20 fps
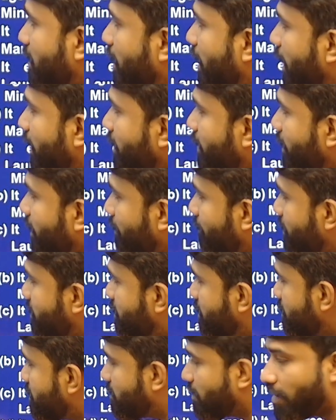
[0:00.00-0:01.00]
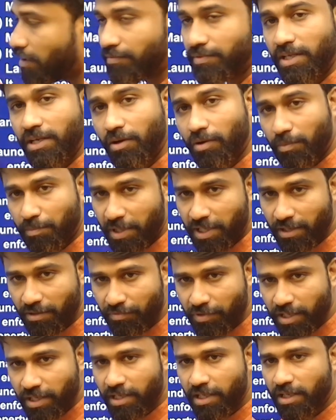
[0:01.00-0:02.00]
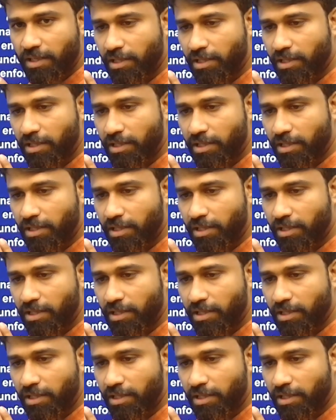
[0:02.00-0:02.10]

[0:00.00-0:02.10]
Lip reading: and Grievances of the Government of India.